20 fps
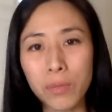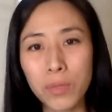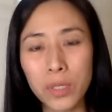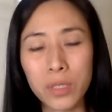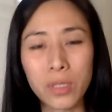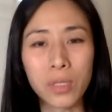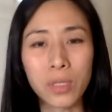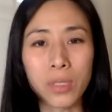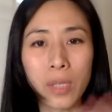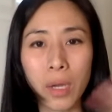with
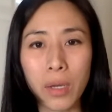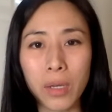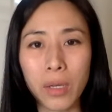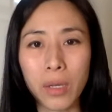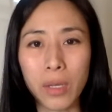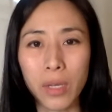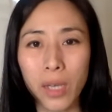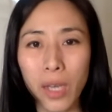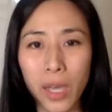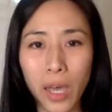this.
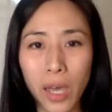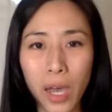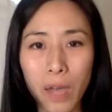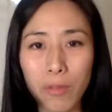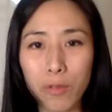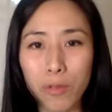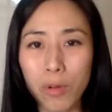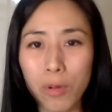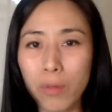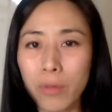
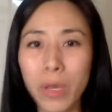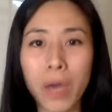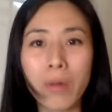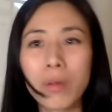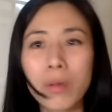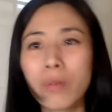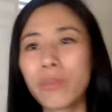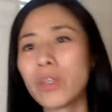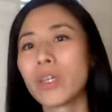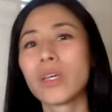I've grown
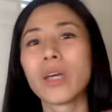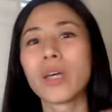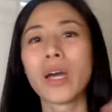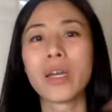out of it.